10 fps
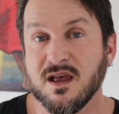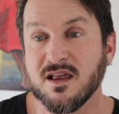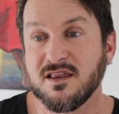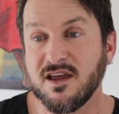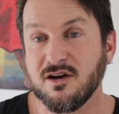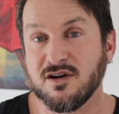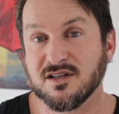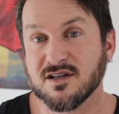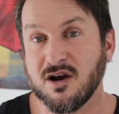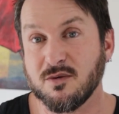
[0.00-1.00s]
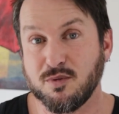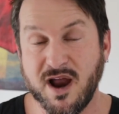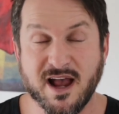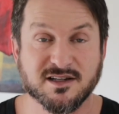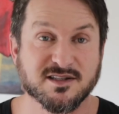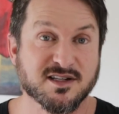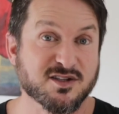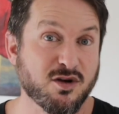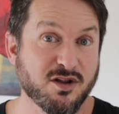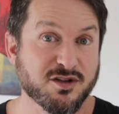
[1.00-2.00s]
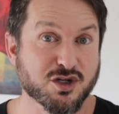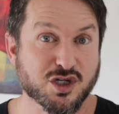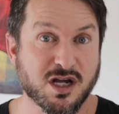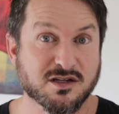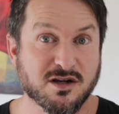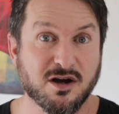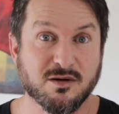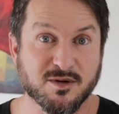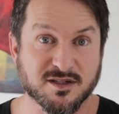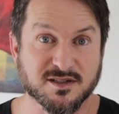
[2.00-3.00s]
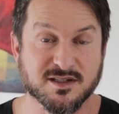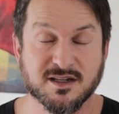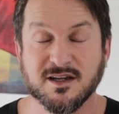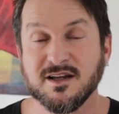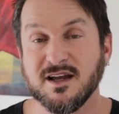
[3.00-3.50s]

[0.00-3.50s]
there are practices called the Shat Karmas.